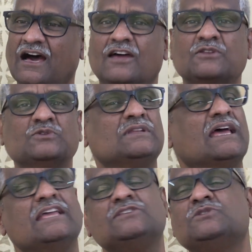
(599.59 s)
Arjuna
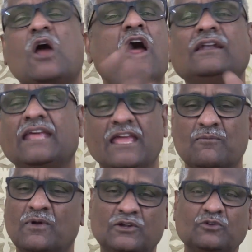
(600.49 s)
is not
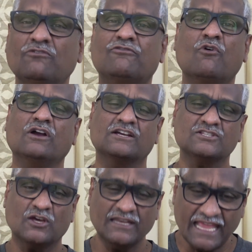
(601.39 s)
able to focus
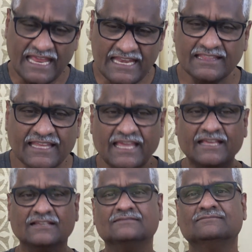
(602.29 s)
on anything.